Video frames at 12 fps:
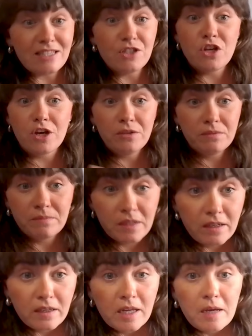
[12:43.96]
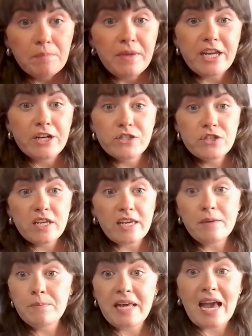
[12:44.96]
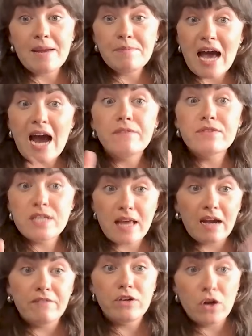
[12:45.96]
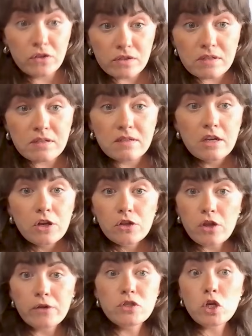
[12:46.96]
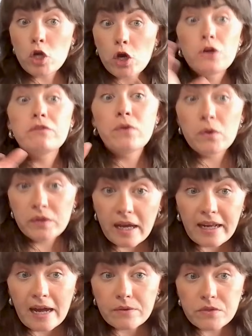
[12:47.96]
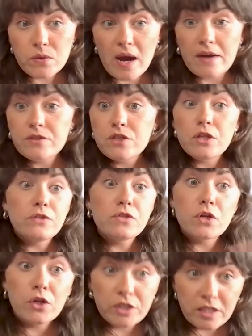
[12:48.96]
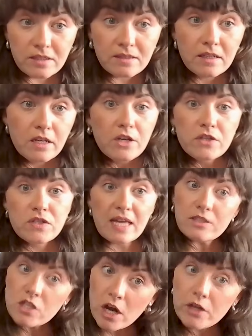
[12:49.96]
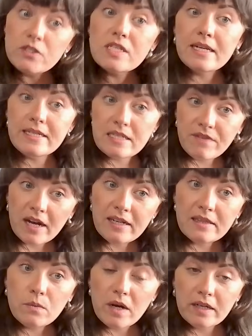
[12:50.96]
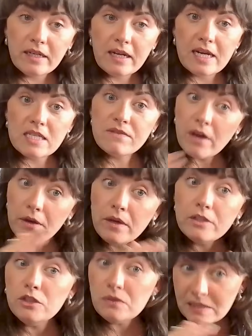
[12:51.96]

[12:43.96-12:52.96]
in two, because it became the haves and the have-nots, those that could afford their council house and those that couldn't. So that totally divided the working class vote. And you